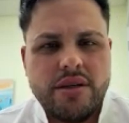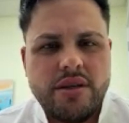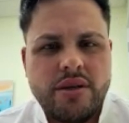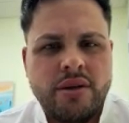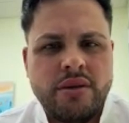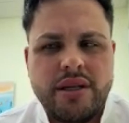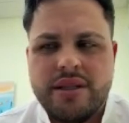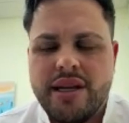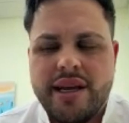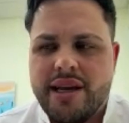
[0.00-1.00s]
You know,
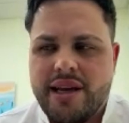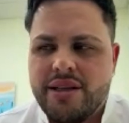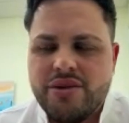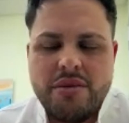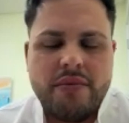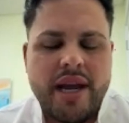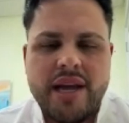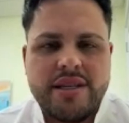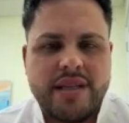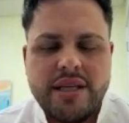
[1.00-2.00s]
it's like, it doesn't make
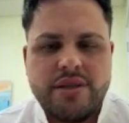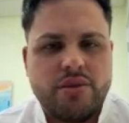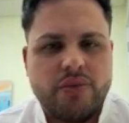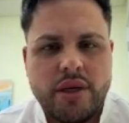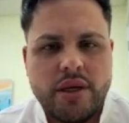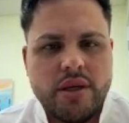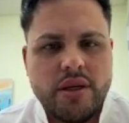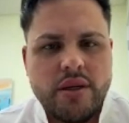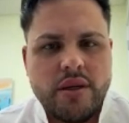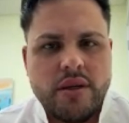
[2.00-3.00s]
any sense to me.
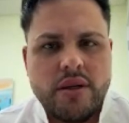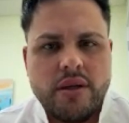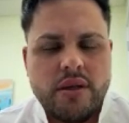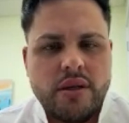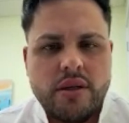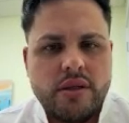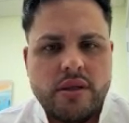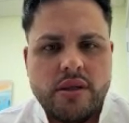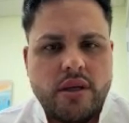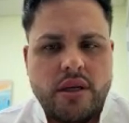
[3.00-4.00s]

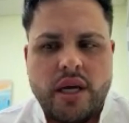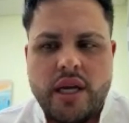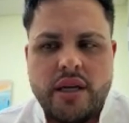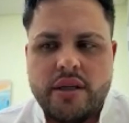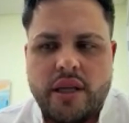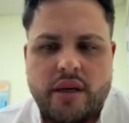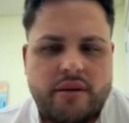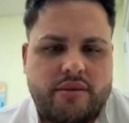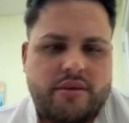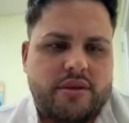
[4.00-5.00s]
And then
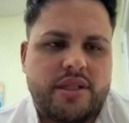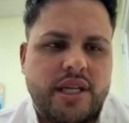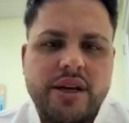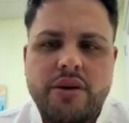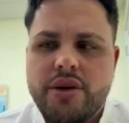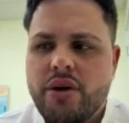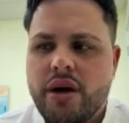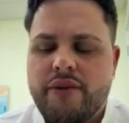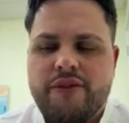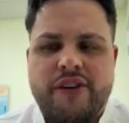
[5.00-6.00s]
still, you know,
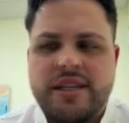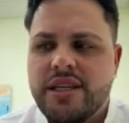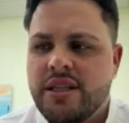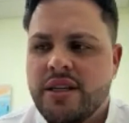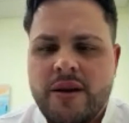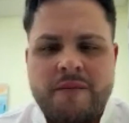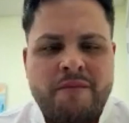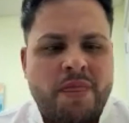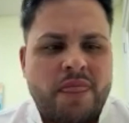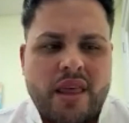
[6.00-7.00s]
I'm facing
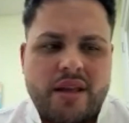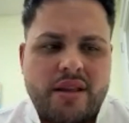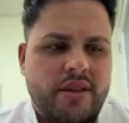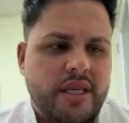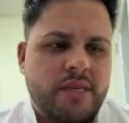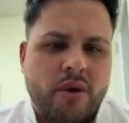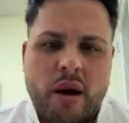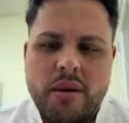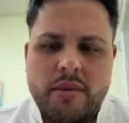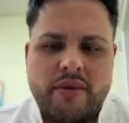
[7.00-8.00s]
this problem
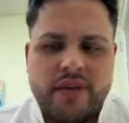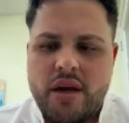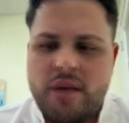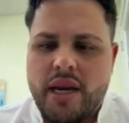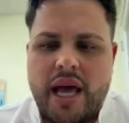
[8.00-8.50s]
every day of my life.